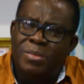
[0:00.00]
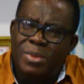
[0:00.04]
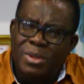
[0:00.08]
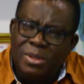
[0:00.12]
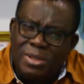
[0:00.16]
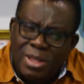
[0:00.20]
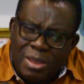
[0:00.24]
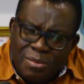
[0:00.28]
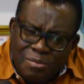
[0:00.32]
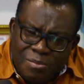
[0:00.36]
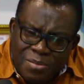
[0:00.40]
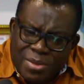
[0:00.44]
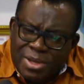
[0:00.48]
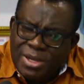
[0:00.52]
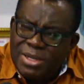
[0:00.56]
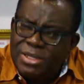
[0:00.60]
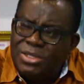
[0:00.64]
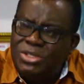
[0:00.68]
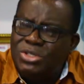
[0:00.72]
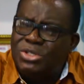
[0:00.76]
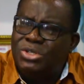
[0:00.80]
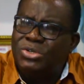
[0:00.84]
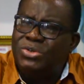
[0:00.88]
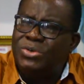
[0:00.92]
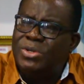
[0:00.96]
The
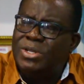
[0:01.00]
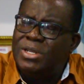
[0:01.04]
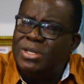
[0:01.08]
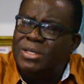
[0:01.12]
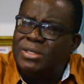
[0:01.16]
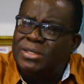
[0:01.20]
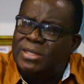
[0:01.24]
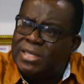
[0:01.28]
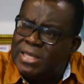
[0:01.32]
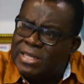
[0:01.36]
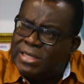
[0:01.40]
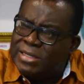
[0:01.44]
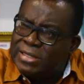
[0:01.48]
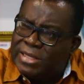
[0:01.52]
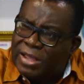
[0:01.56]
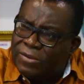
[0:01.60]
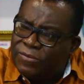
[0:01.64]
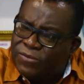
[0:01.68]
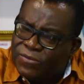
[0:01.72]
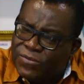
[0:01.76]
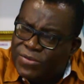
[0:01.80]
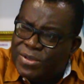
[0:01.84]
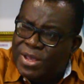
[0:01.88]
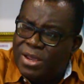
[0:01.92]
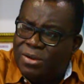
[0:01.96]
ministry's
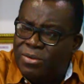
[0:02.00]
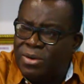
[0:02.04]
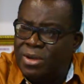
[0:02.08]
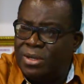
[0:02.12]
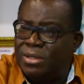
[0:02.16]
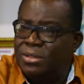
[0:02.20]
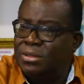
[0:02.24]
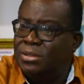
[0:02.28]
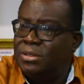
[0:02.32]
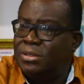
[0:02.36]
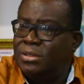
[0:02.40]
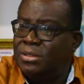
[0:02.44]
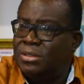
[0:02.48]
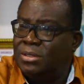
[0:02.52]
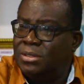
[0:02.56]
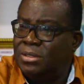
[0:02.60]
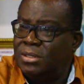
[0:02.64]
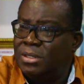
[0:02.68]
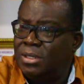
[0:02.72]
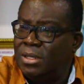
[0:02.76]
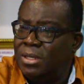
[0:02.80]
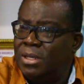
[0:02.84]
interference